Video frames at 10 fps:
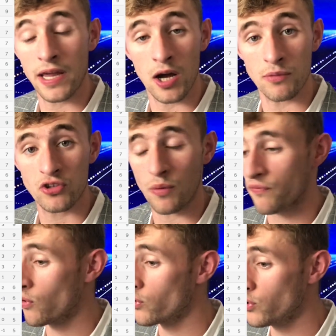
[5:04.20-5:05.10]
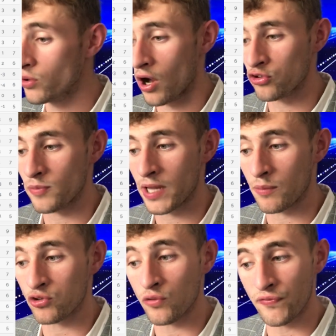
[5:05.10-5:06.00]
up the top 4, Newcastle make up the
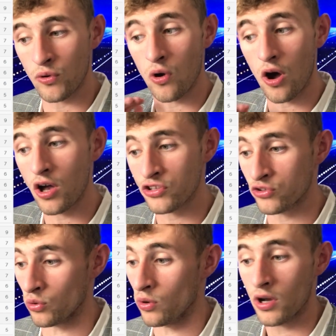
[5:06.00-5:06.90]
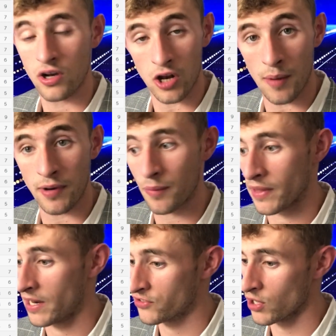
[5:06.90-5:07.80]
top 4, Arsenal climbing up there,
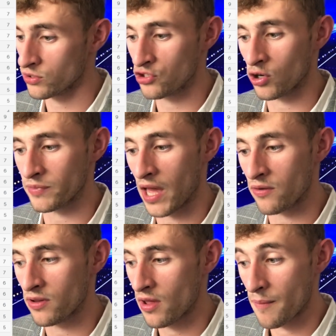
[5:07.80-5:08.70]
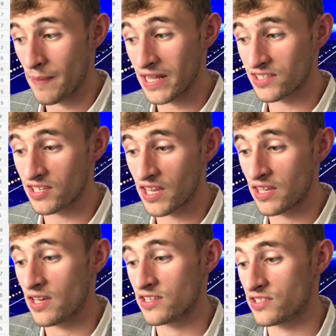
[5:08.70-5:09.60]
Chelsea drop down. Man City
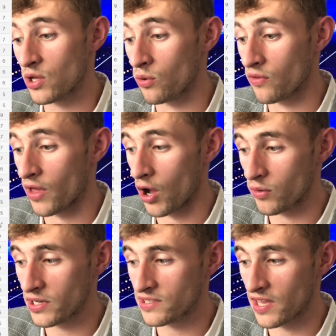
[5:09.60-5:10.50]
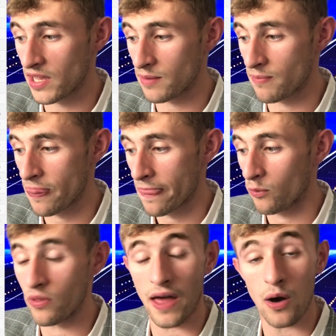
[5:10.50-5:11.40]
still the only team
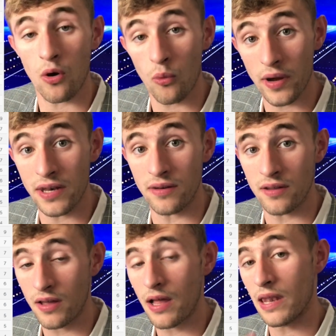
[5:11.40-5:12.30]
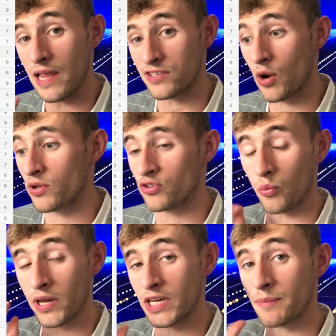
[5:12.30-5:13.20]
without a win. Let's go on to
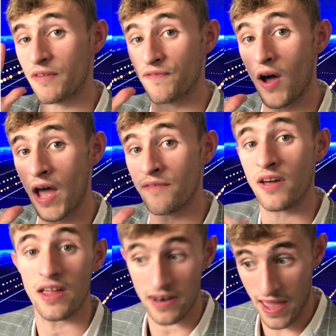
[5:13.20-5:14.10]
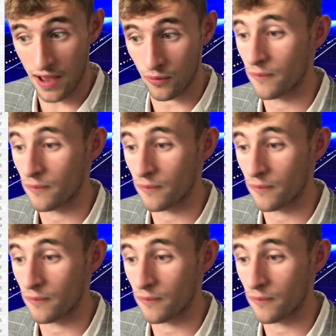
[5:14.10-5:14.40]
week number 5 now.